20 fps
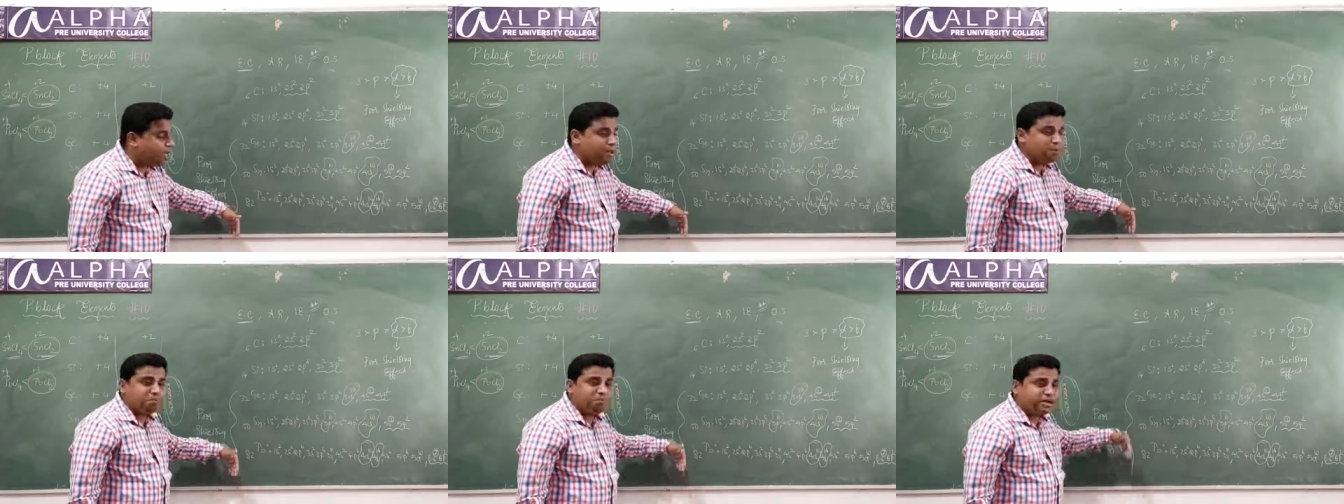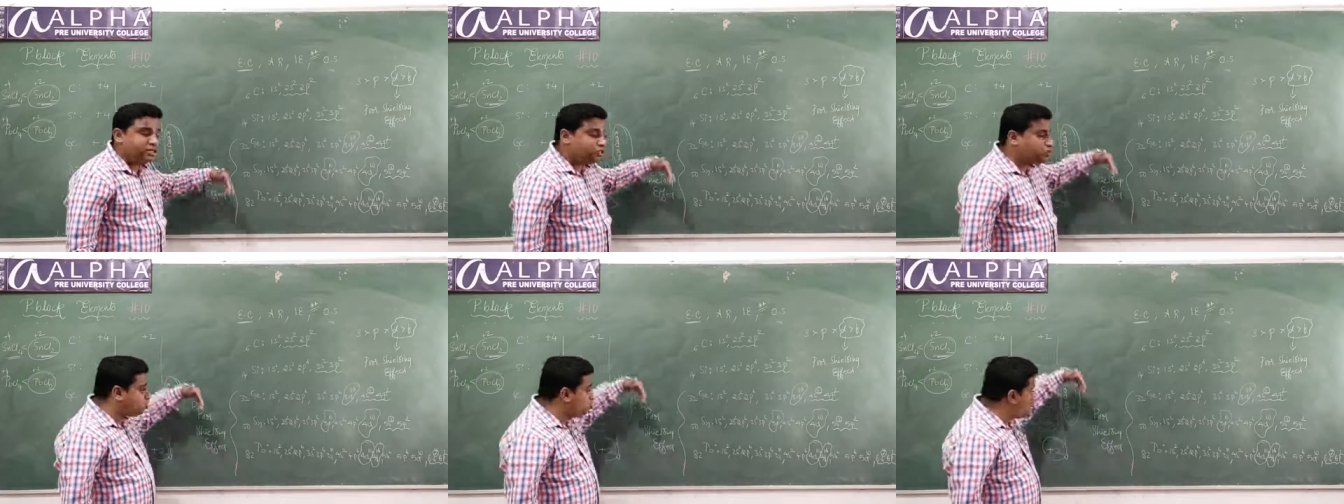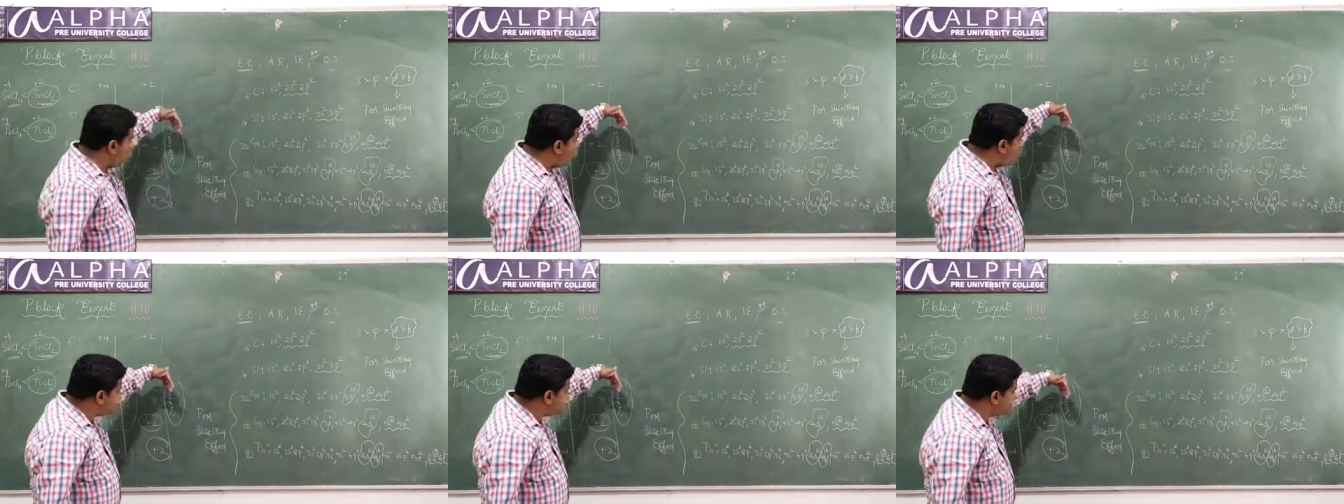+2
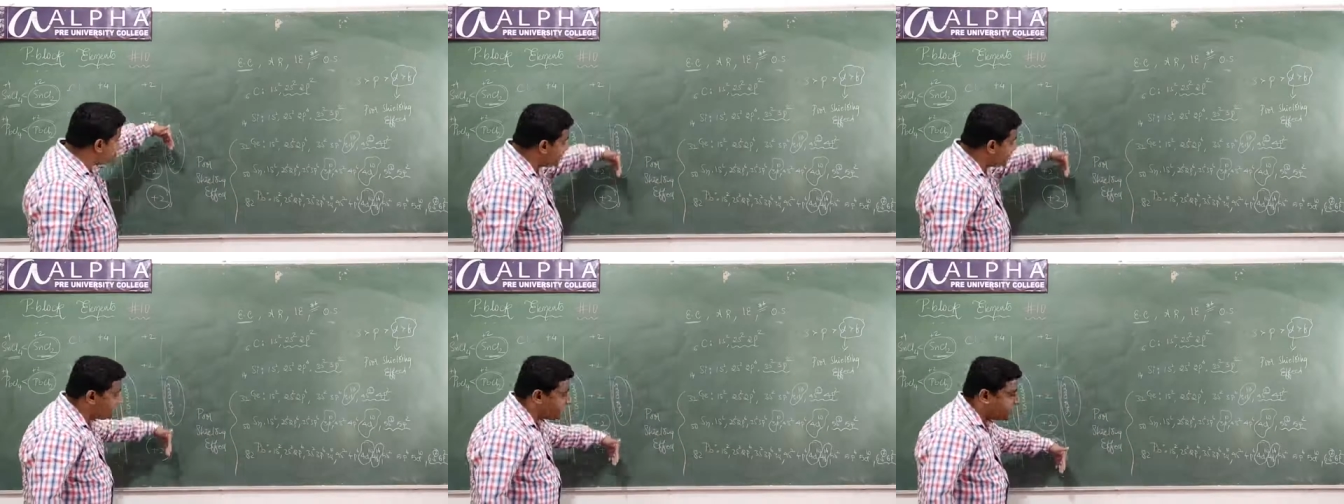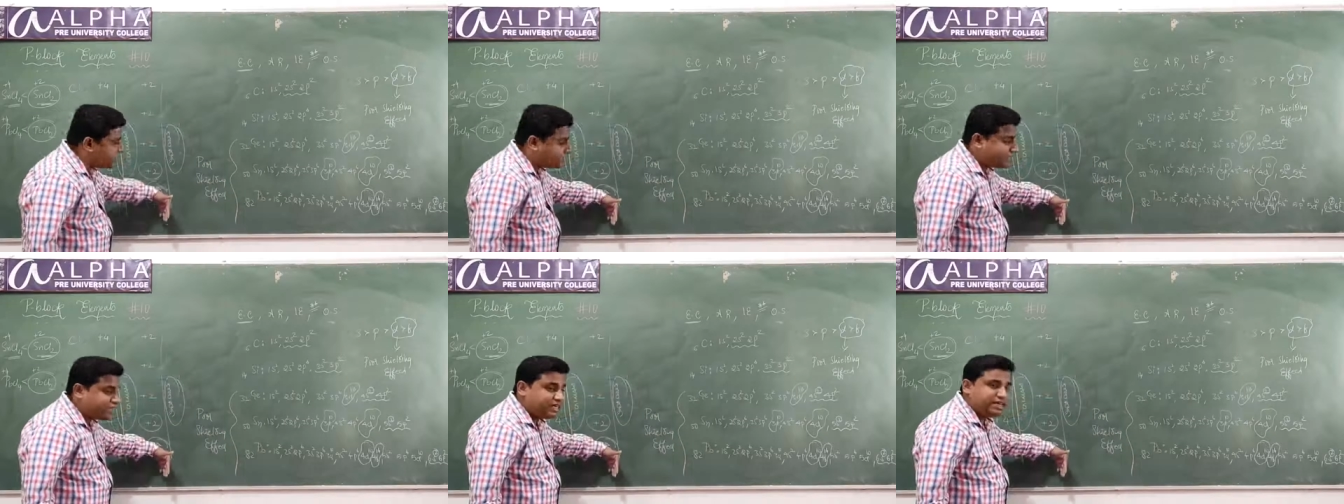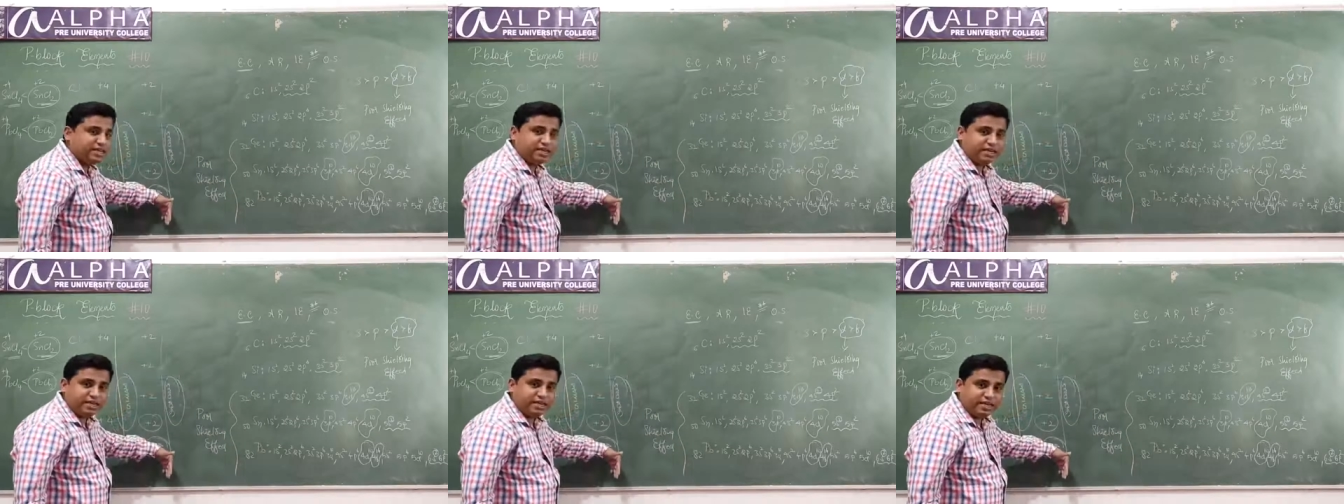oxidation state
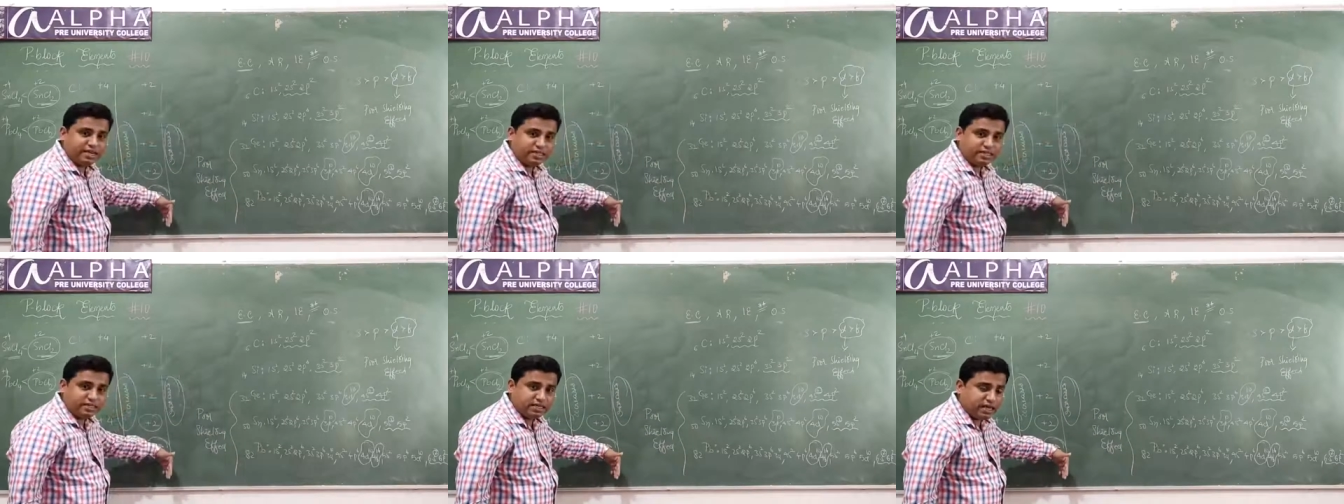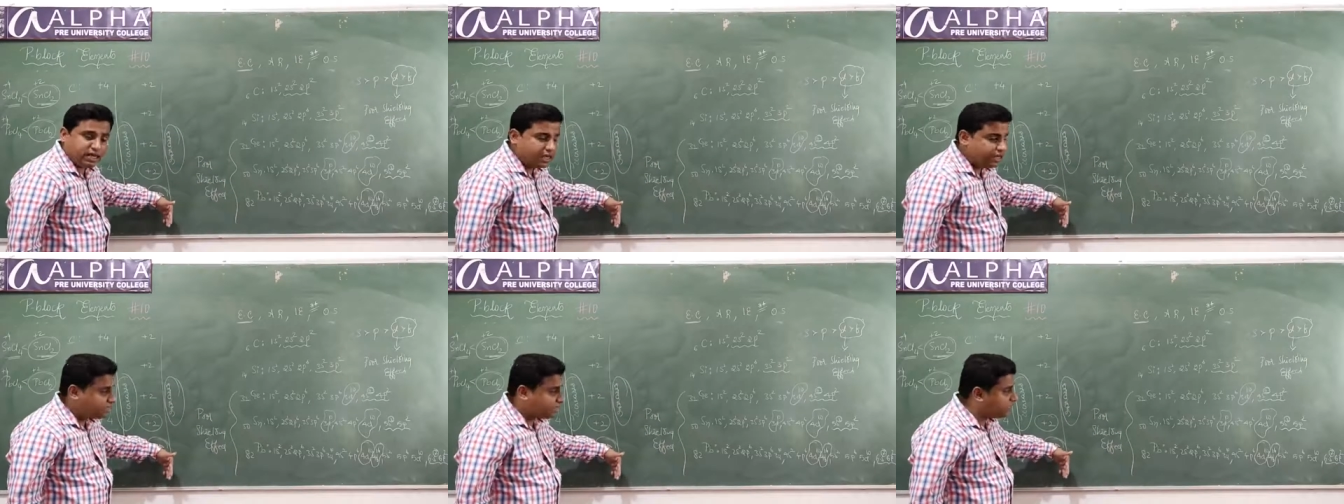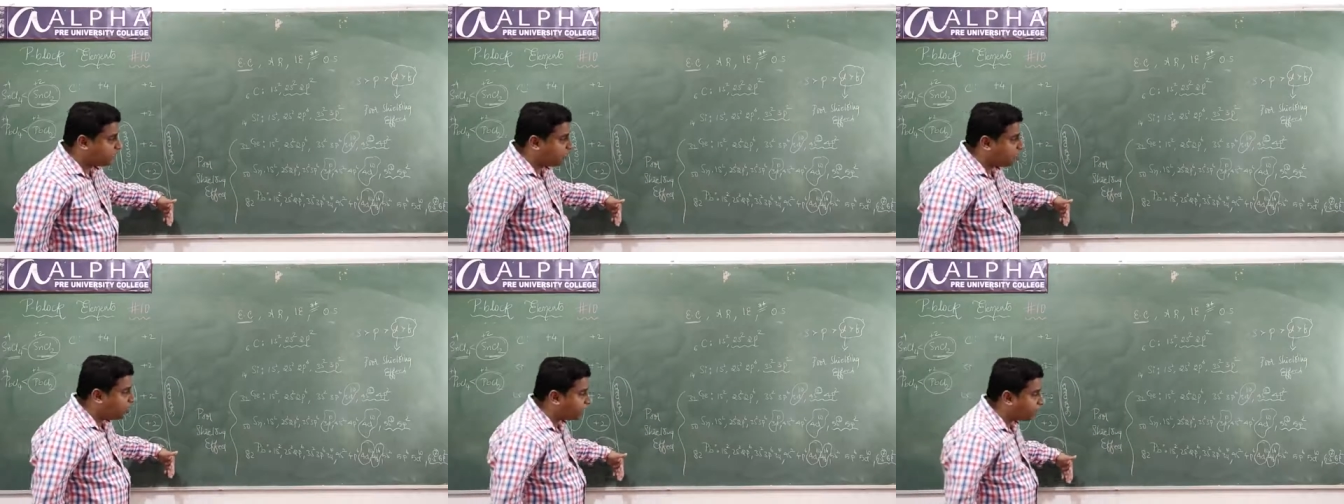increases.
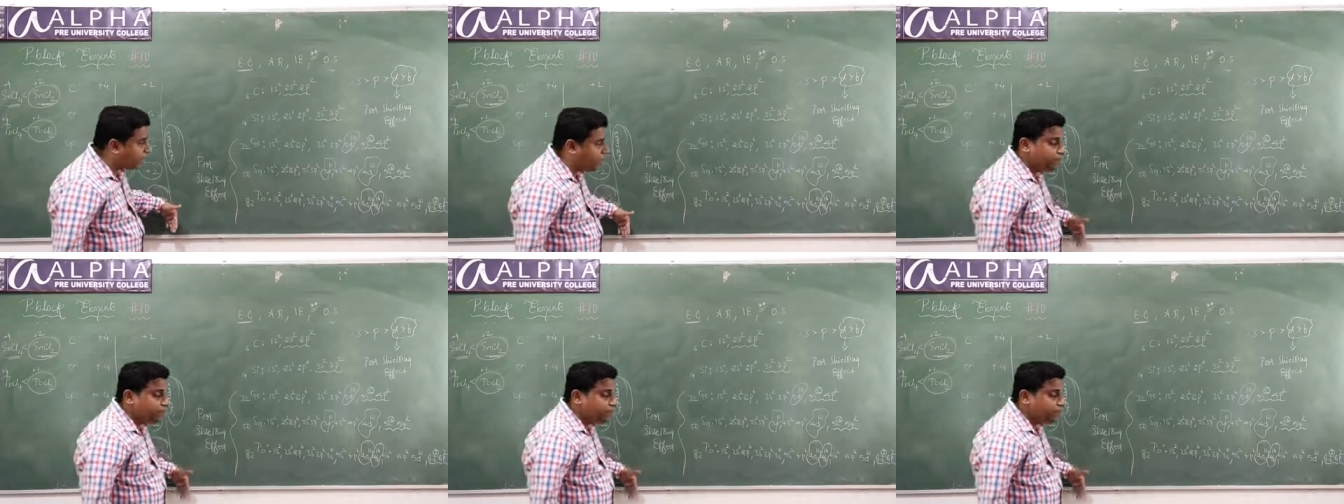Okay,